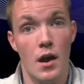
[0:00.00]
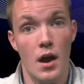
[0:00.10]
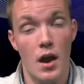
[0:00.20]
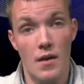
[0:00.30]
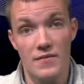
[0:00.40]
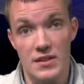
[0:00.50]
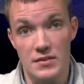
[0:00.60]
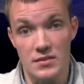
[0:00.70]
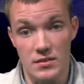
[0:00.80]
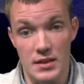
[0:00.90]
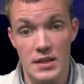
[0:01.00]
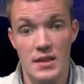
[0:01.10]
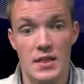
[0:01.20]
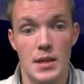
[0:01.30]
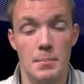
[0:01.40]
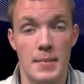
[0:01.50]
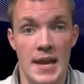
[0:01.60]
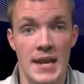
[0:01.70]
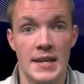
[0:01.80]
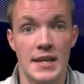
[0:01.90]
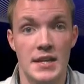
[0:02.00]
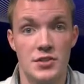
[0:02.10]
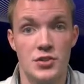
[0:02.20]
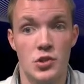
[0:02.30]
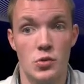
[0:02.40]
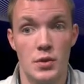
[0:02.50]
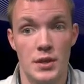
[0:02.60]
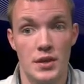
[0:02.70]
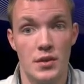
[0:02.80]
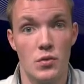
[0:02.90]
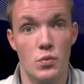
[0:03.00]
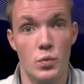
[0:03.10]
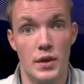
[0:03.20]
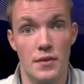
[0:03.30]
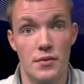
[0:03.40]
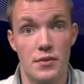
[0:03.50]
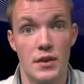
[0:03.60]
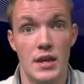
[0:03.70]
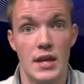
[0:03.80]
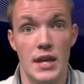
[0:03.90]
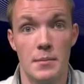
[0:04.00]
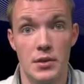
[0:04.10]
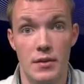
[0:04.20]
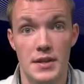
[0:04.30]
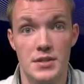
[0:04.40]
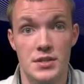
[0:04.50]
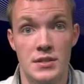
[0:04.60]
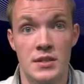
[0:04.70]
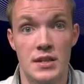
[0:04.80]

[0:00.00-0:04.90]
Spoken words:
Obviously, the main issue with immigration